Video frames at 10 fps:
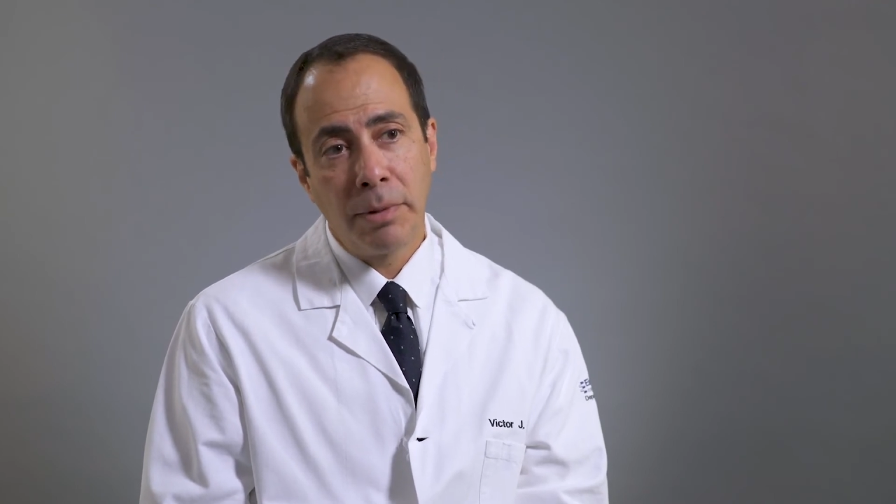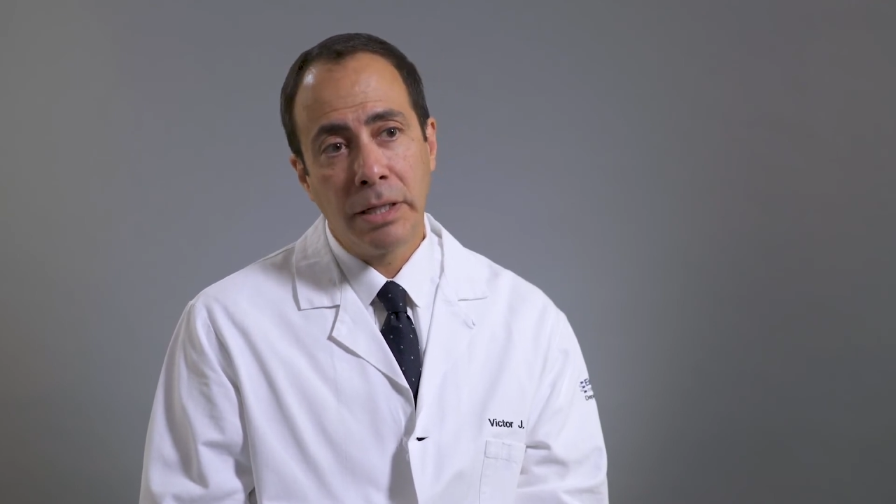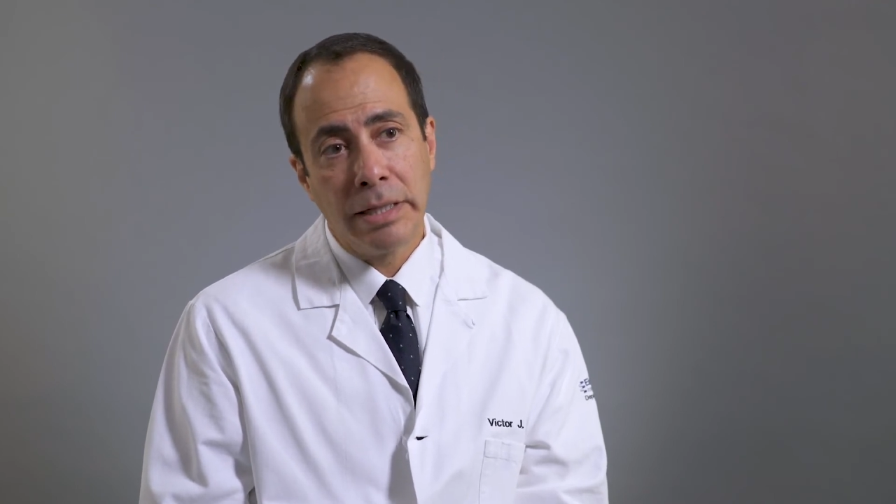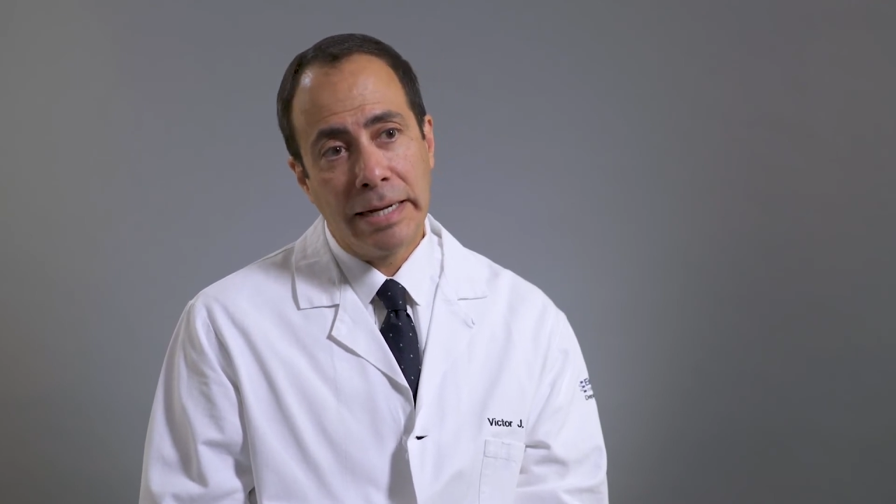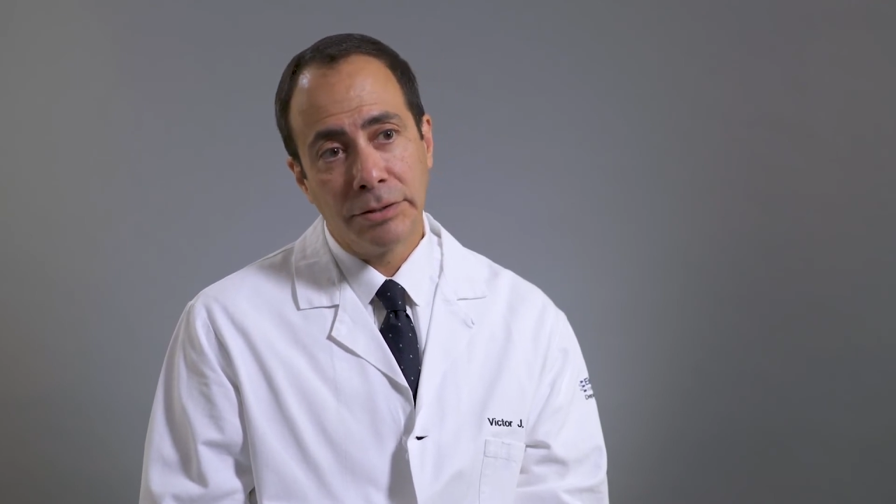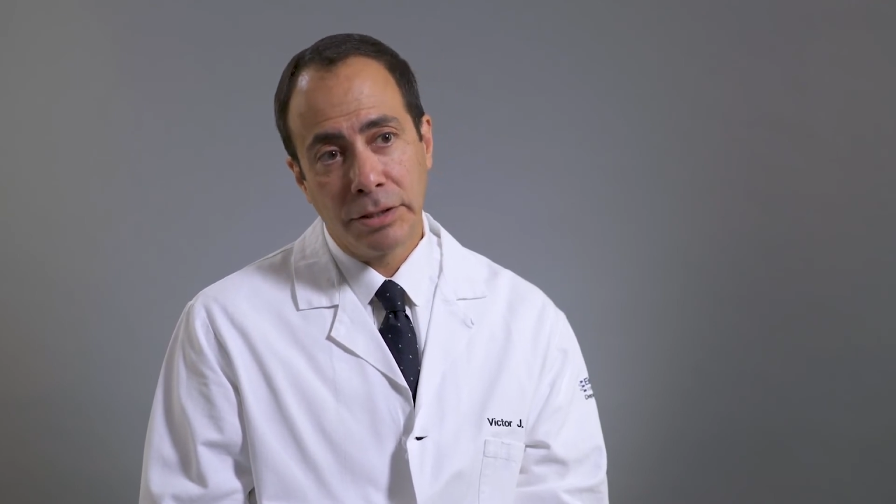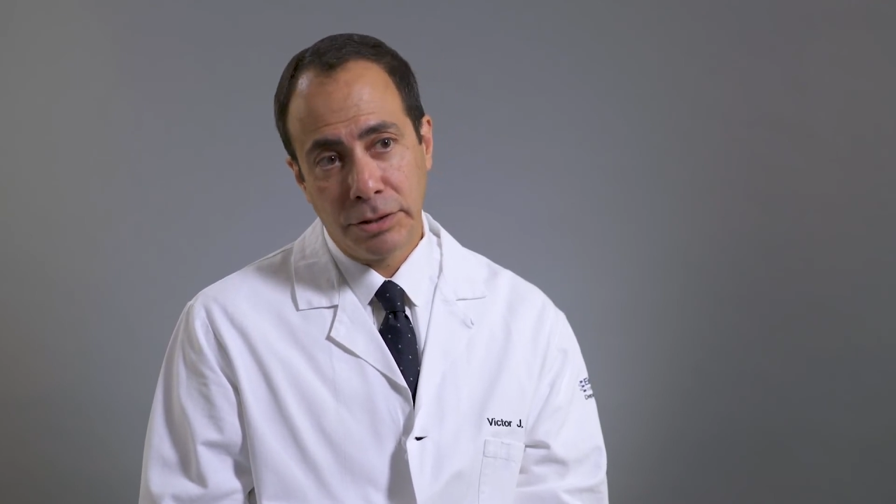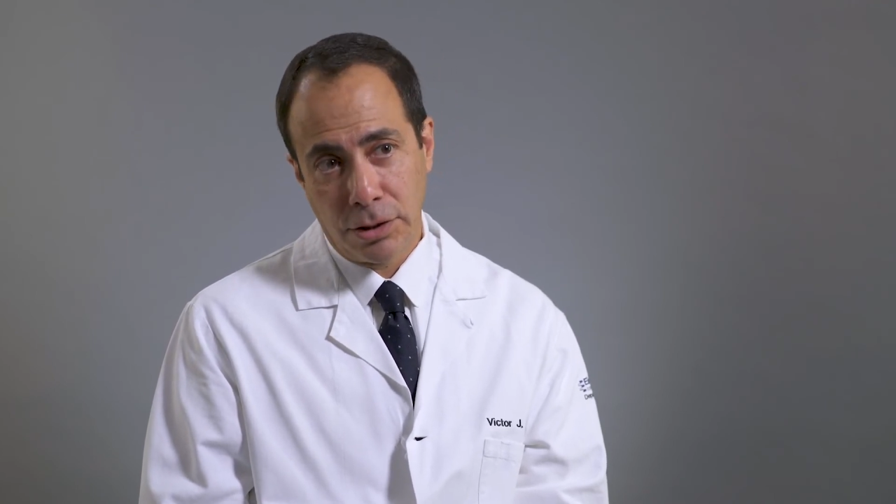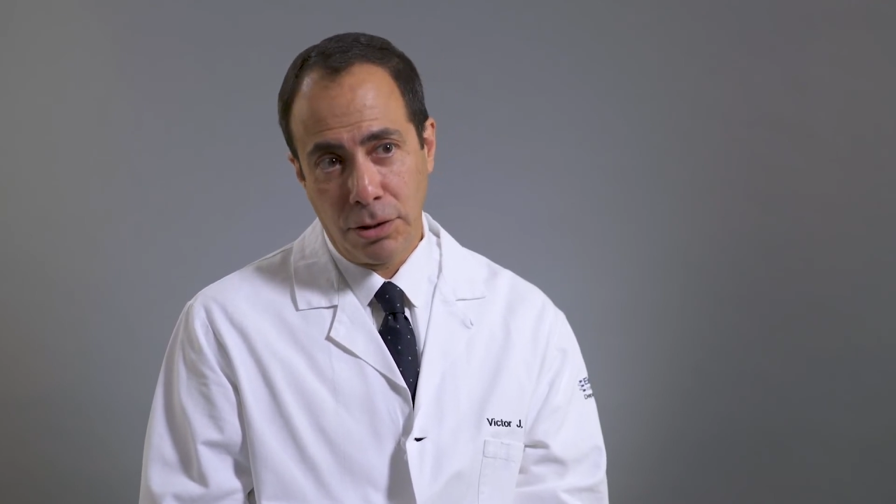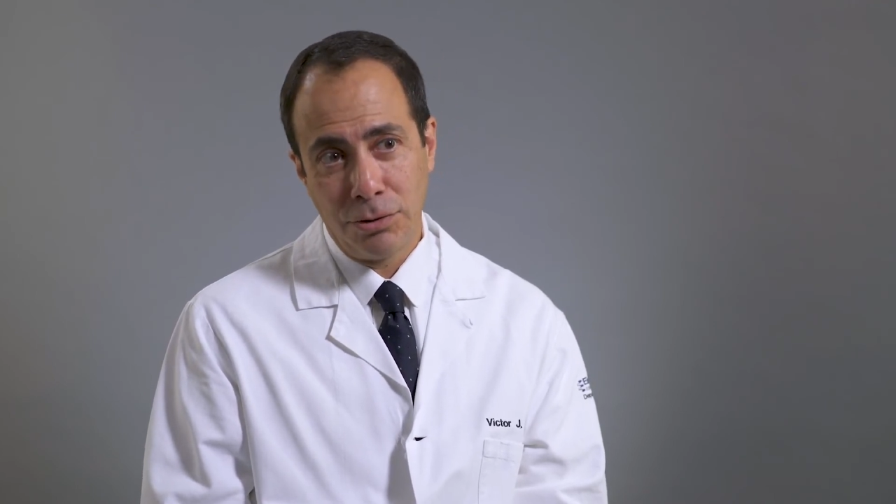allows us
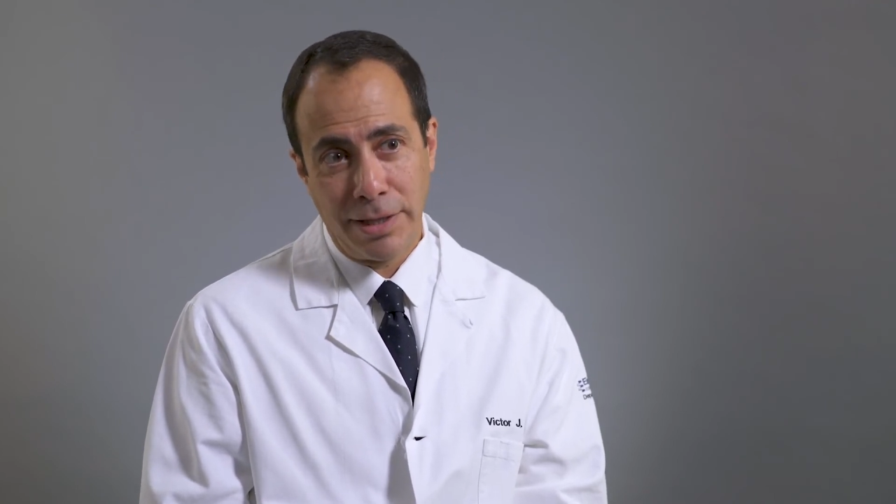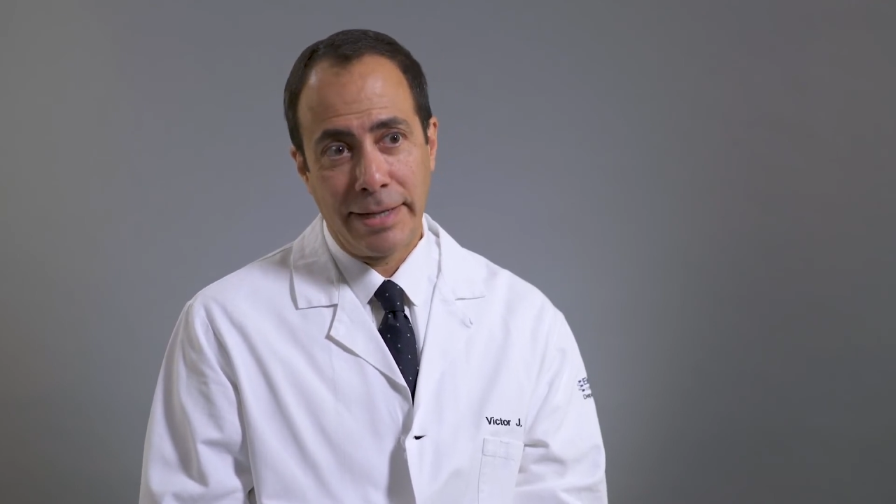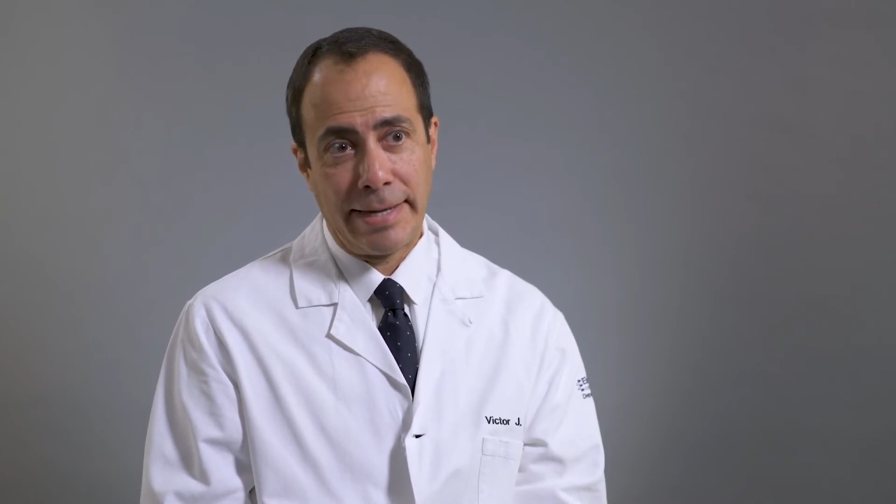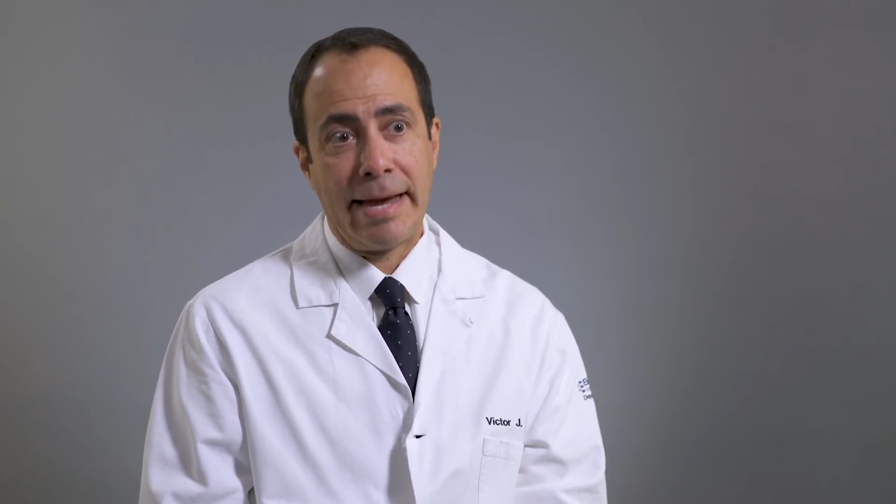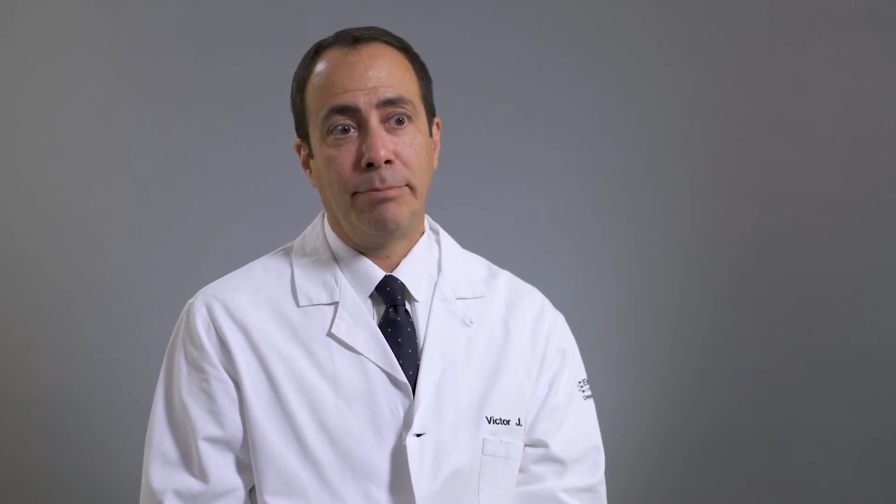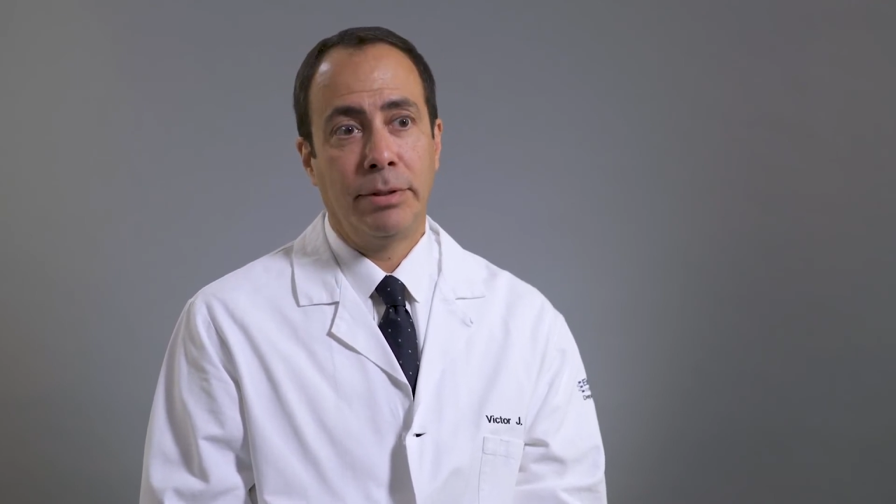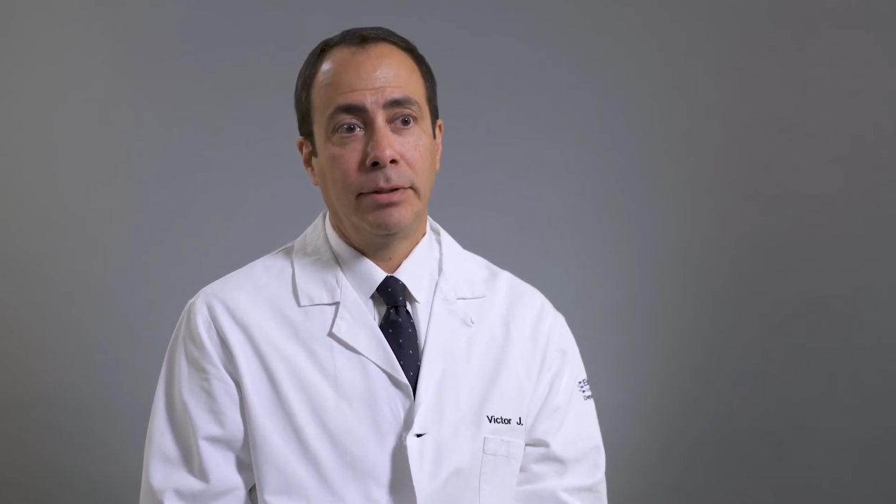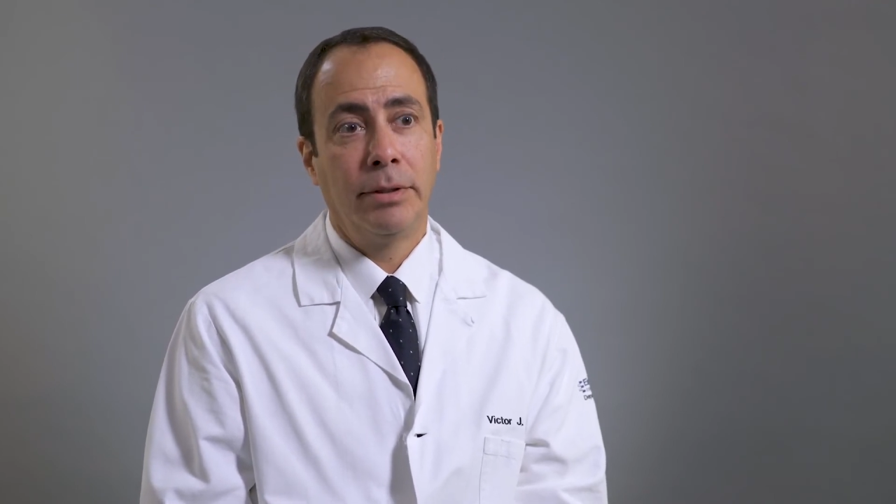to close that gap.